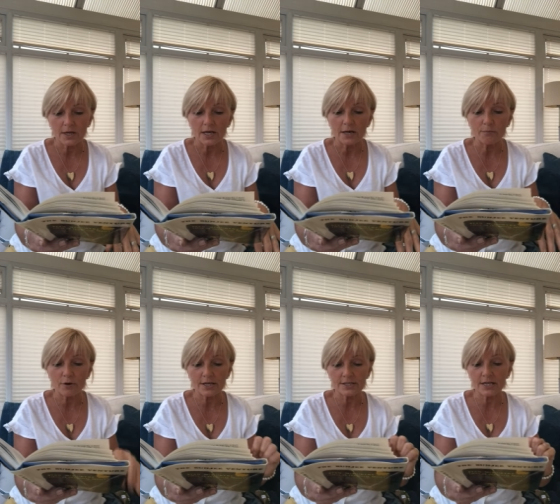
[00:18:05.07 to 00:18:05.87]
He
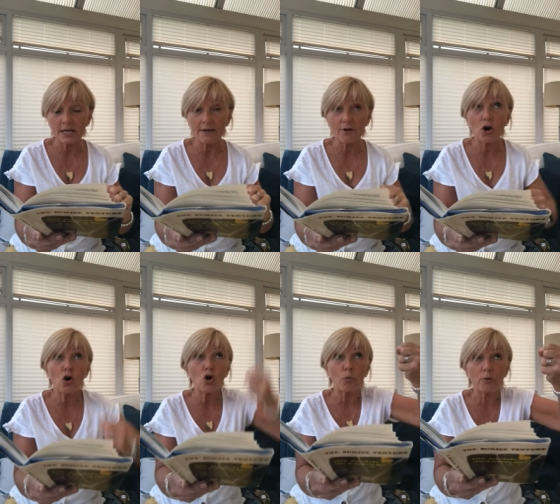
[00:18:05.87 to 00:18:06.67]
pressed the lever
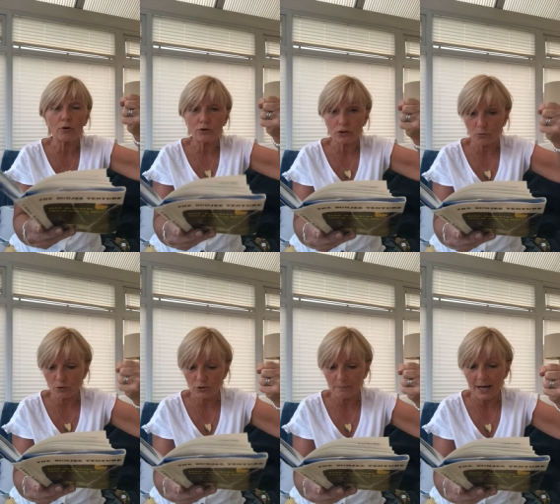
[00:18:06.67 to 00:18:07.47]
up
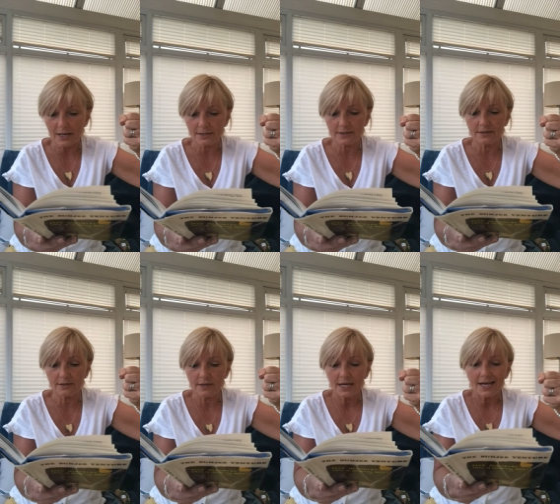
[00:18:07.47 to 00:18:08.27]
towards past.
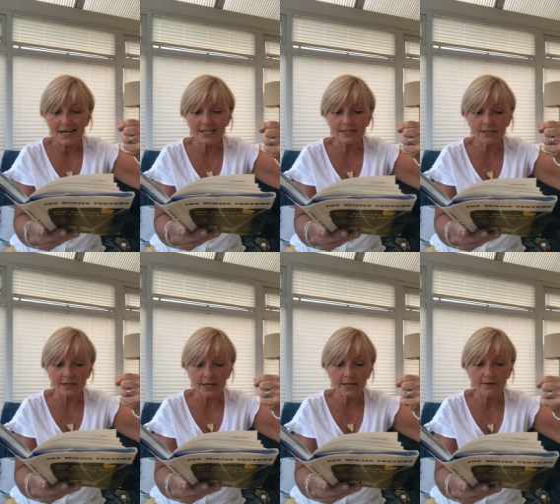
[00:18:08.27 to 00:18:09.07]

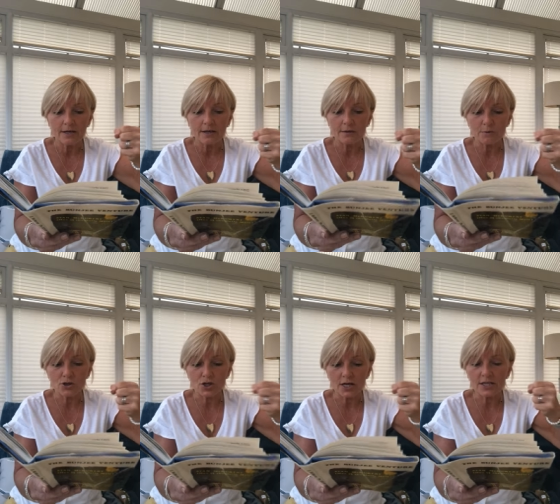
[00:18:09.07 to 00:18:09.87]
Instantly, the
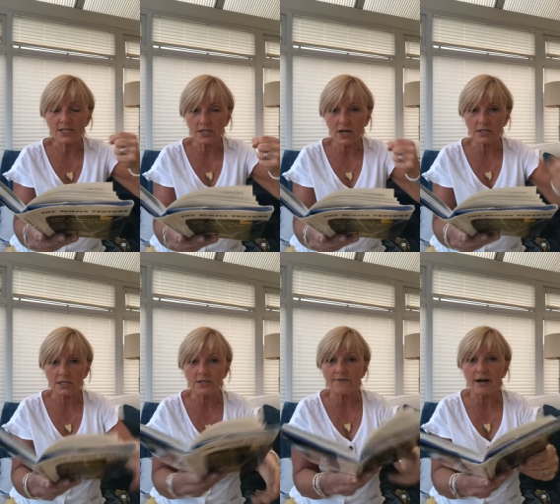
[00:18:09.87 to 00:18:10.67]
machine
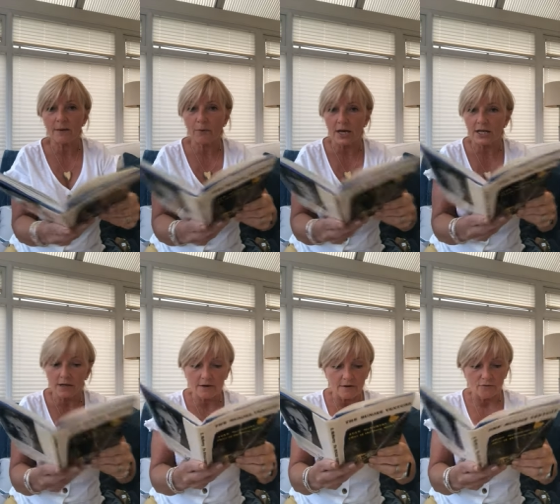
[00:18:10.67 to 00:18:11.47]
started to vibrate
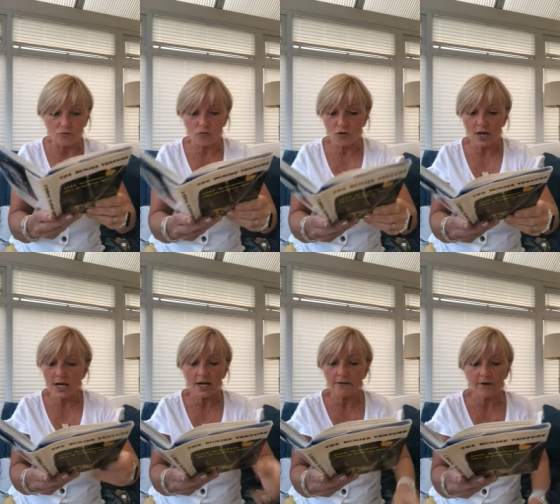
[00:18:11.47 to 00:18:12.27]

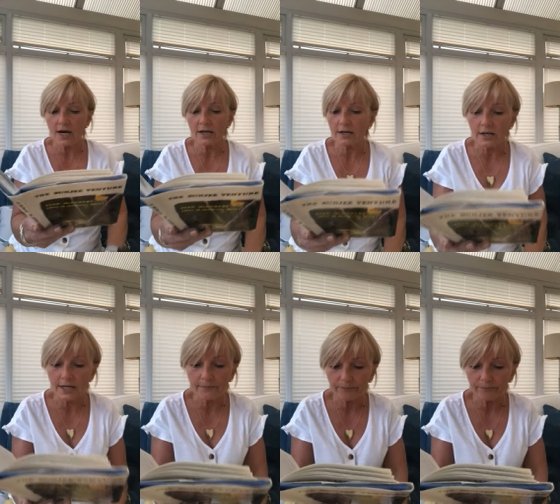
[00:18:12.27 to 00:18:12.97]
really violently.